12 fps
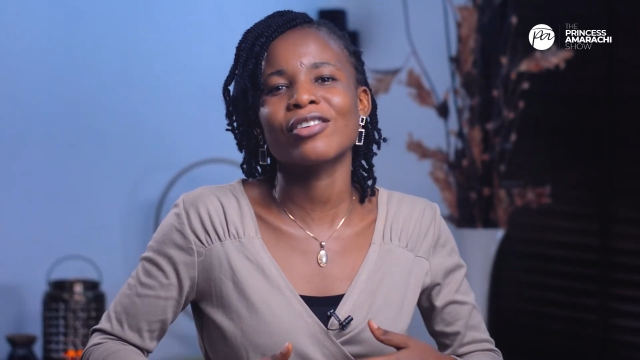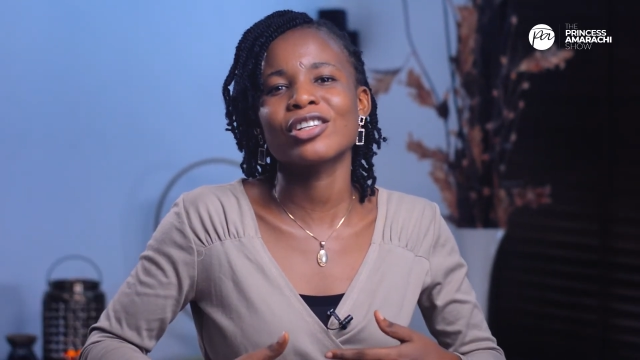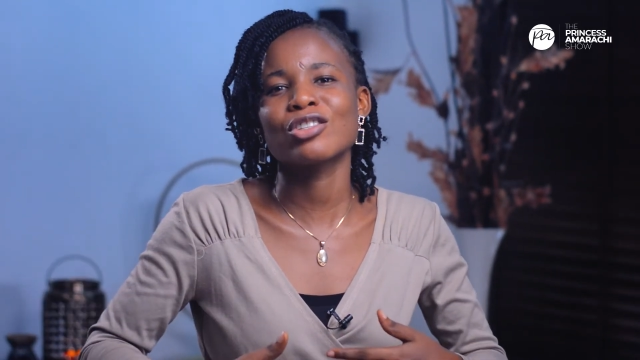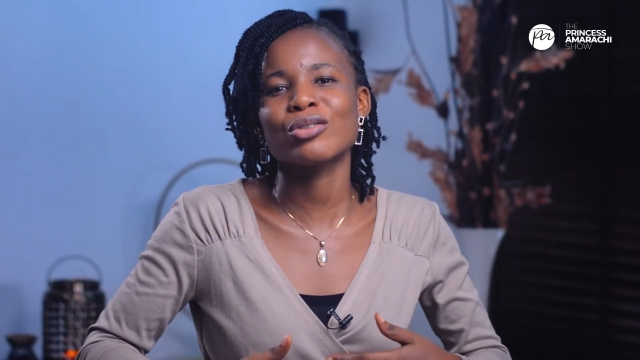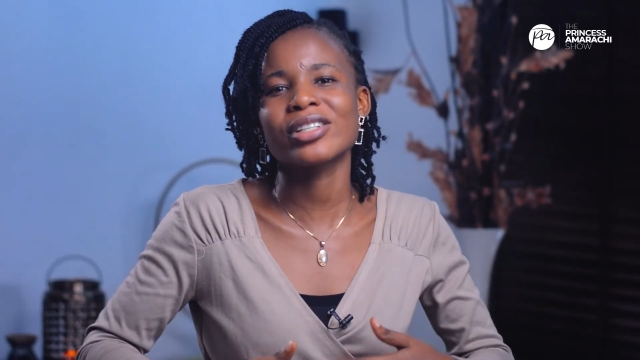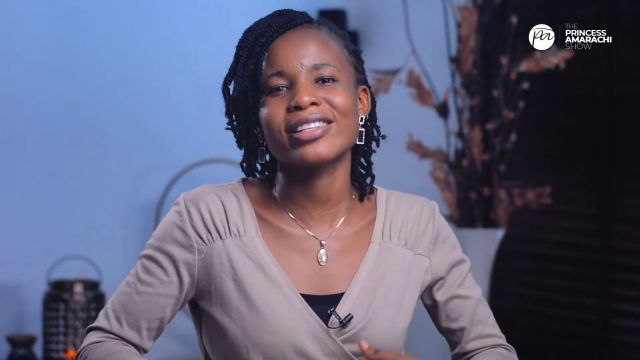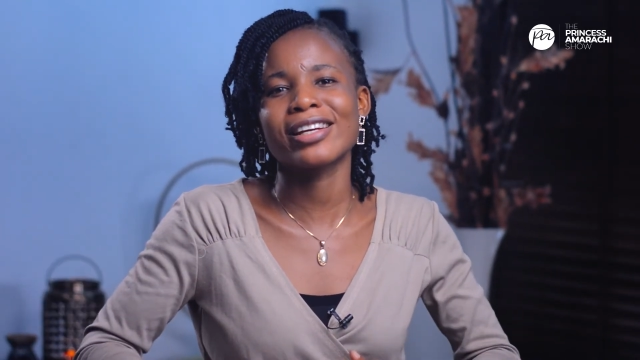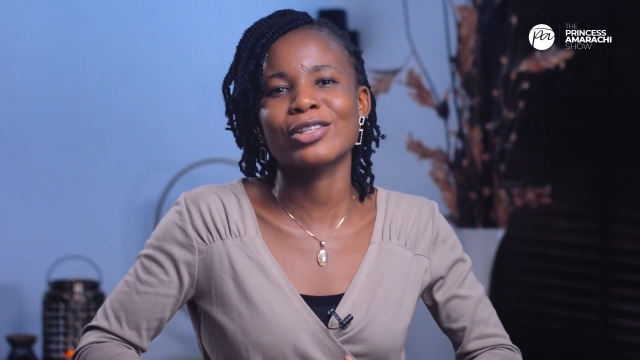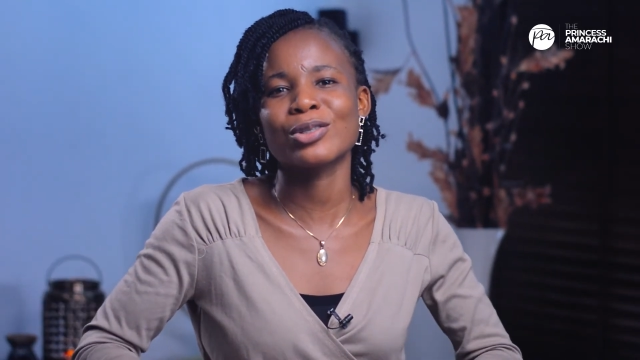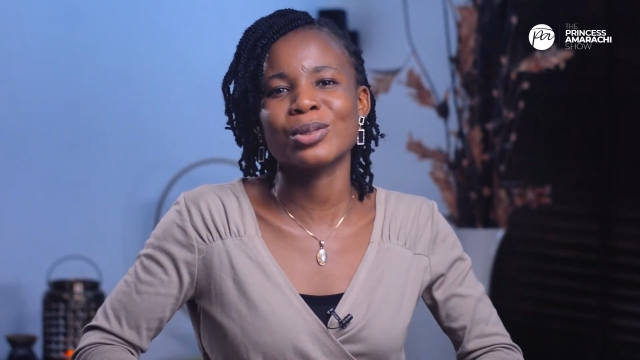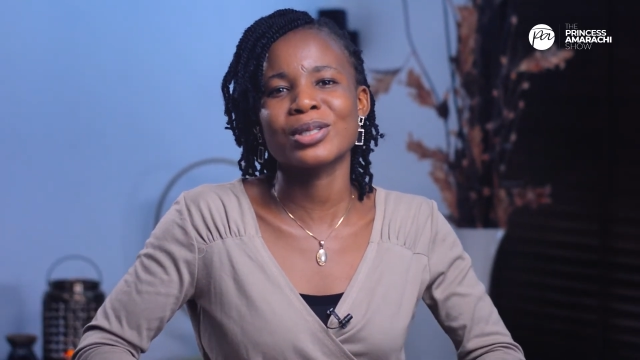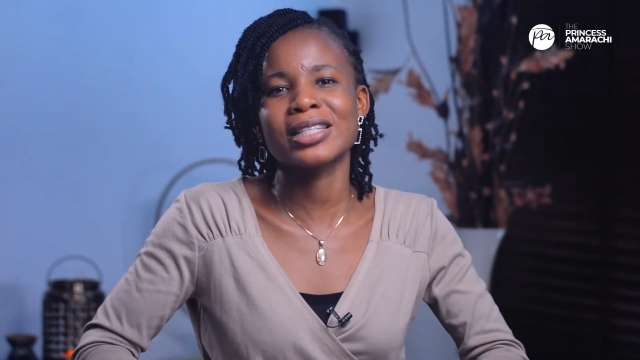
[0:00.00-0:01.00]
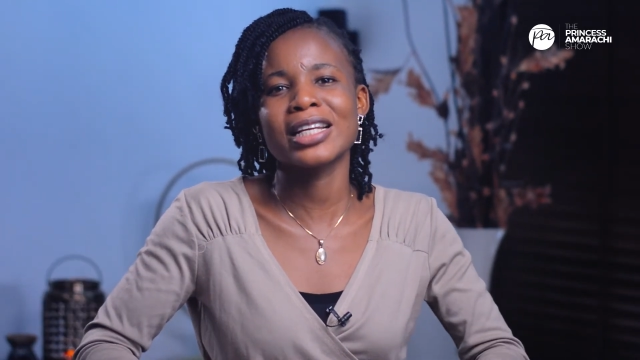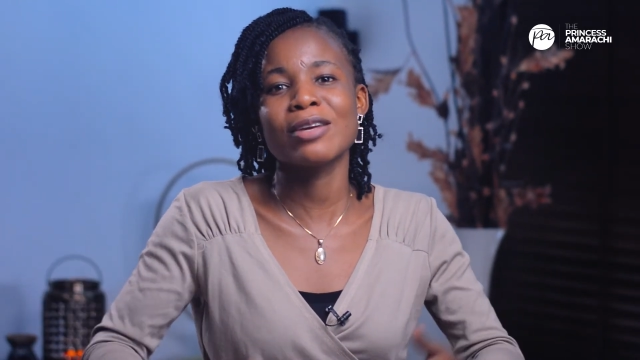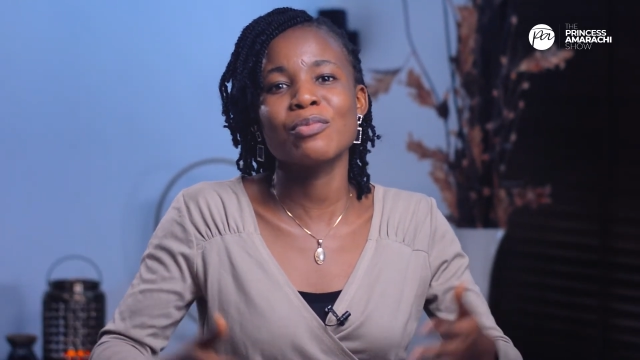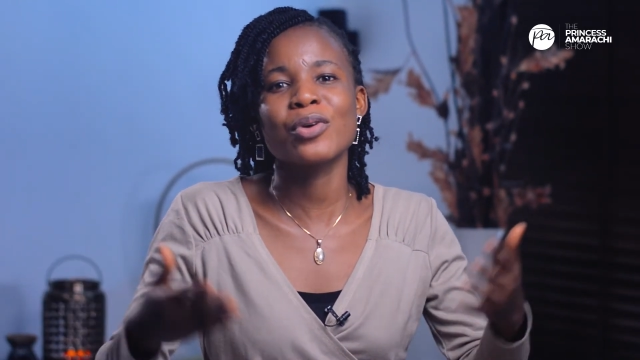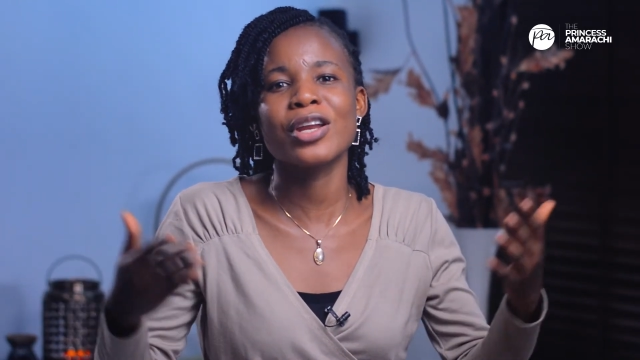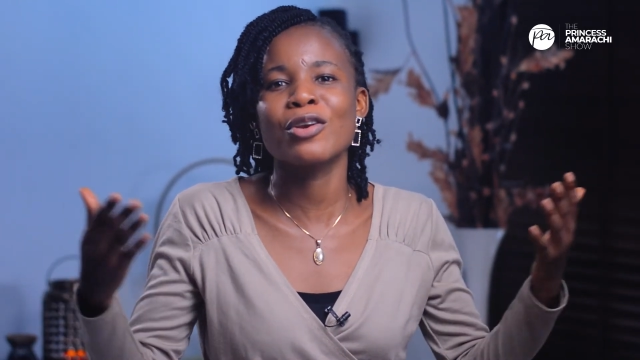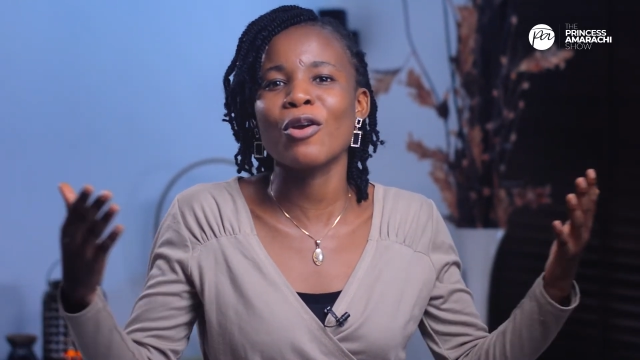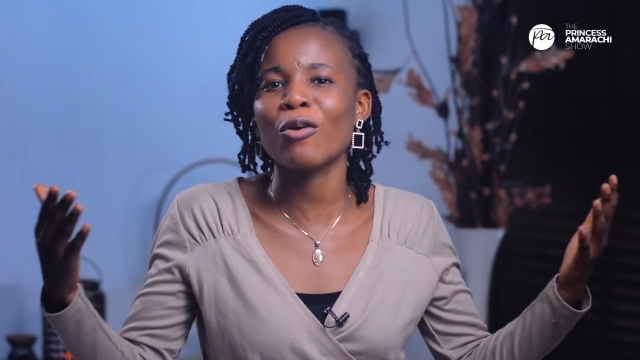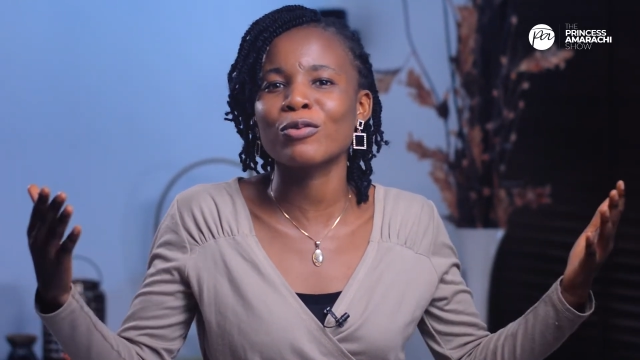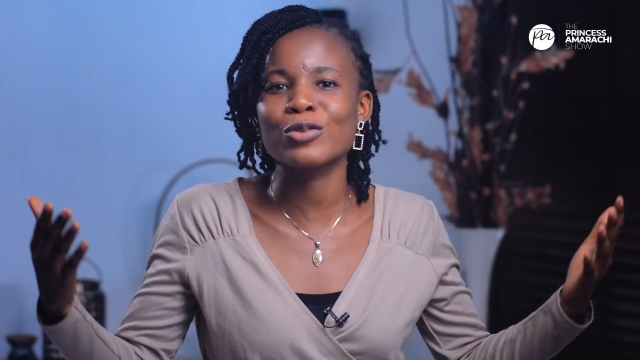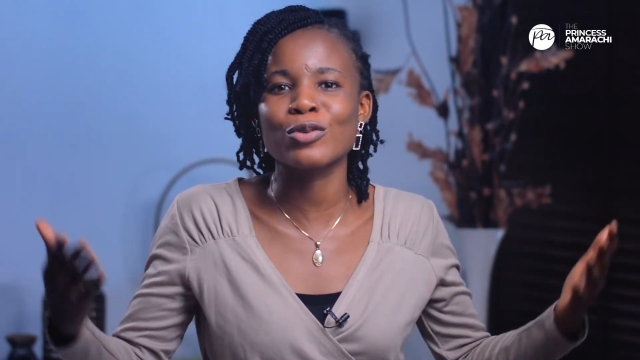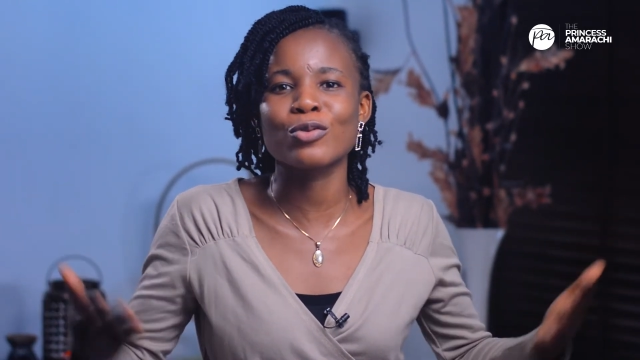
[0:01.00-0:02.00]
an interest that is sustainable
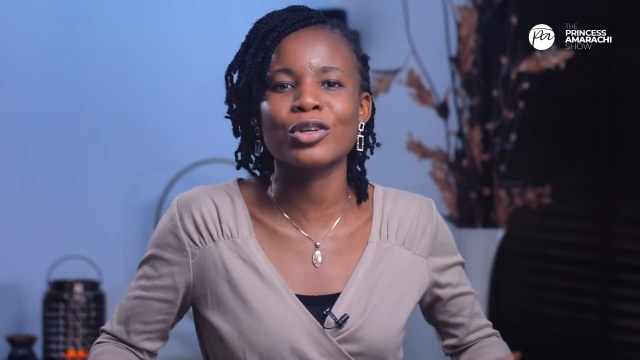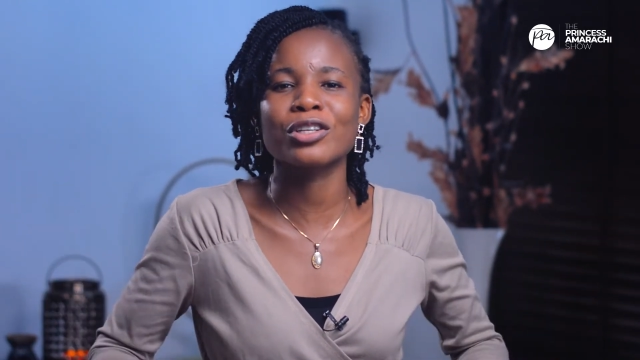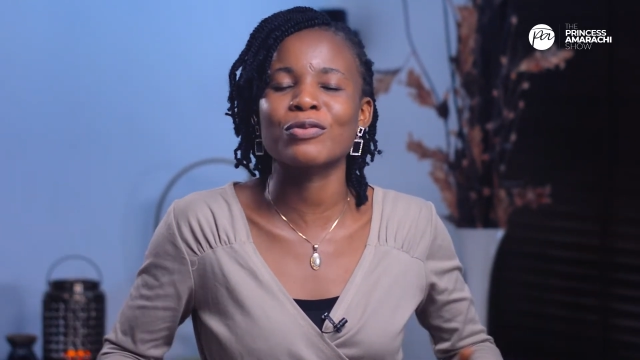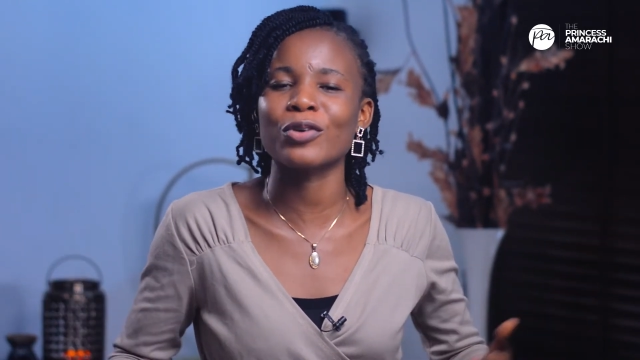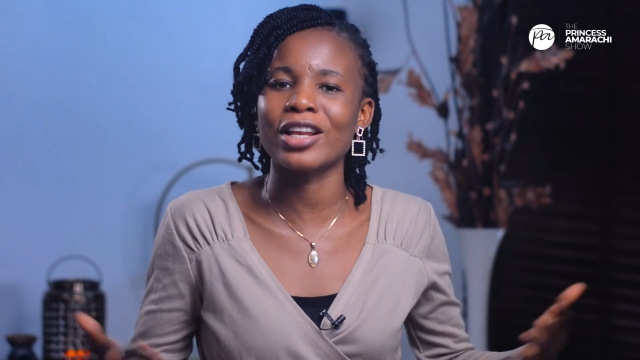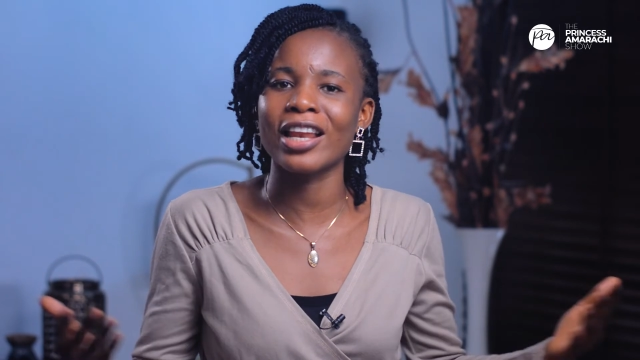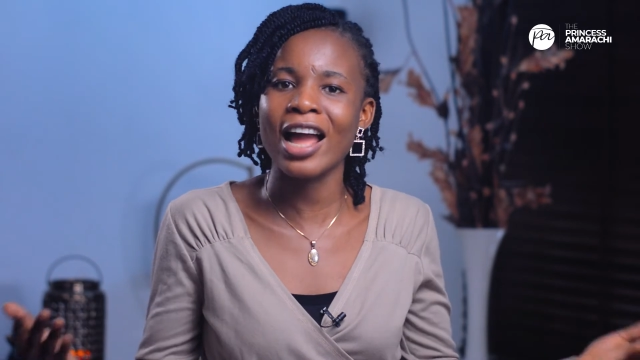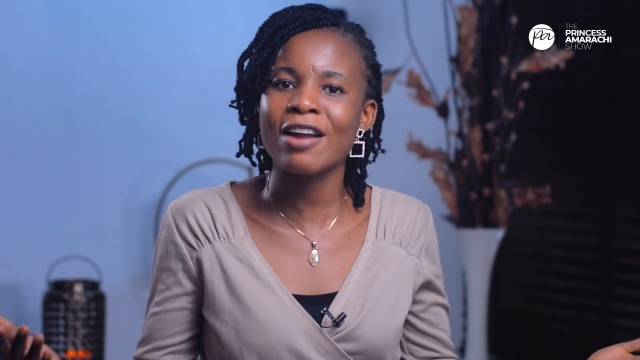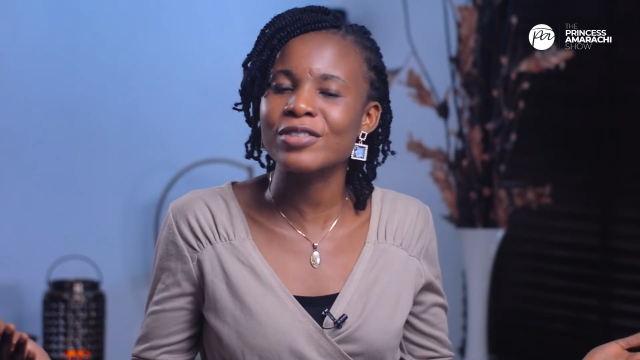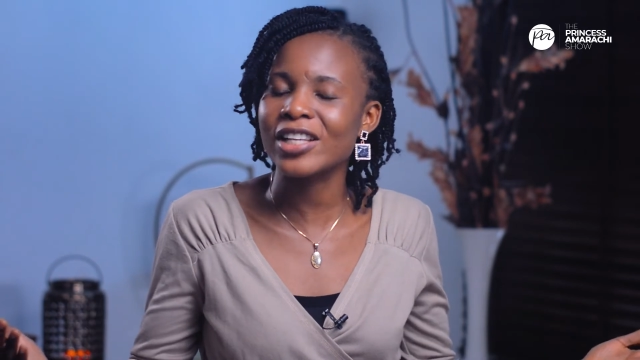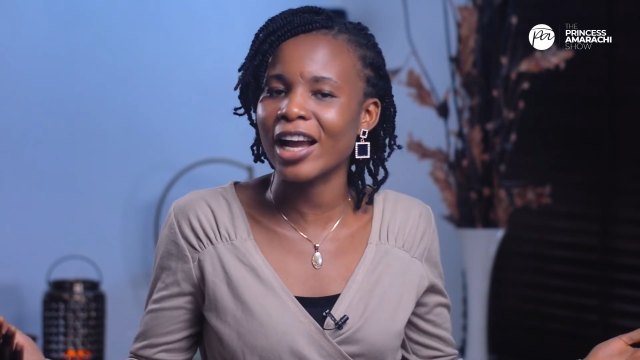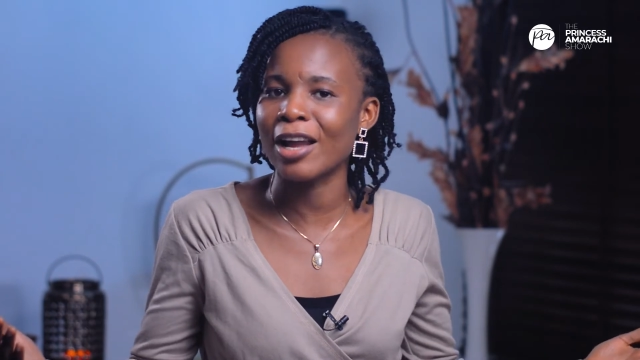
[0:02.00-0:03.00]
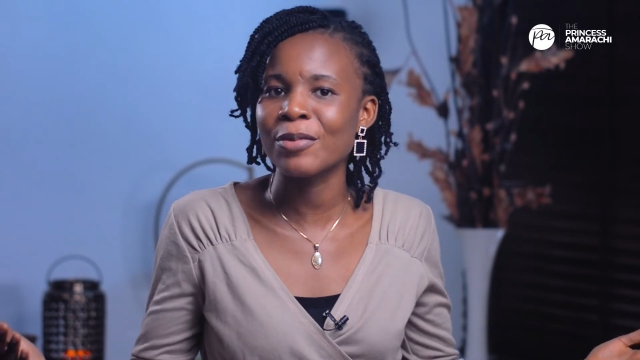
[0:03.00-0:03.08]
enough to run it for a lifetime.